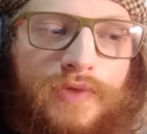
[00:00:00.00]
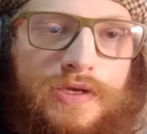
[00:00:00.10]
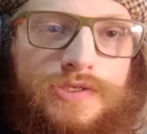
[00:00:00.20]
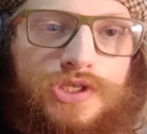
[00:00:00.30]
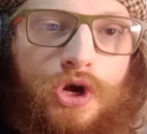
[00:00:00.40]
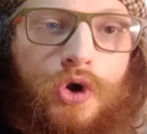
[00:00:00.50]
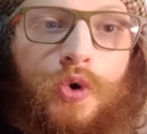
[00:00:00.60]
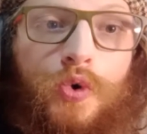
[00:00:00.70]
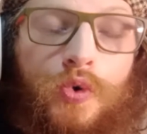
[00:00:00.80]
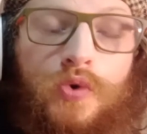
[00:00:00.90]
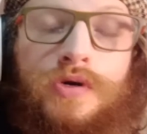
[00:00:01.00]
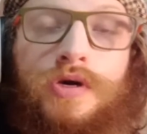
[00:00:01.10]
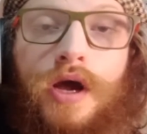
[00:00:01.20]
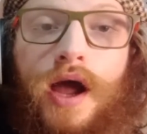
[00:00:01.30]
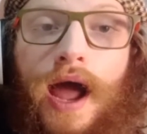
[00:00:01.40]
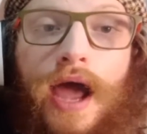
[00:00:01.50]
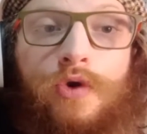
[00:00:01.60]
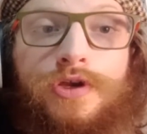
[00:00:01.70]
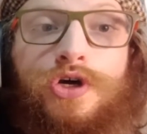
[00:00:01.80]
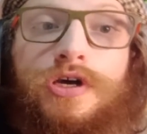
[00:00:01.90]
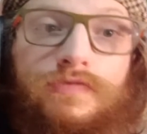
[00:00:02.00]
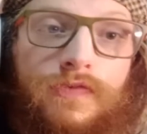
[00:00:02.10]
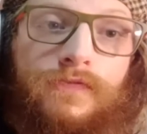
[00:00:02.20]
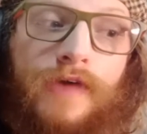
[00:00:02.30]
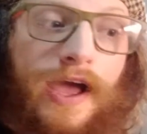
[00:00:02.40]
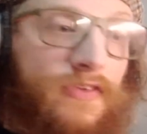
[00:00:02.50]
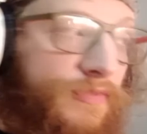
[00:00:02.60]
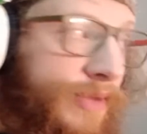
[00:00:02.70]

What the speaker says: So I would cook it for 5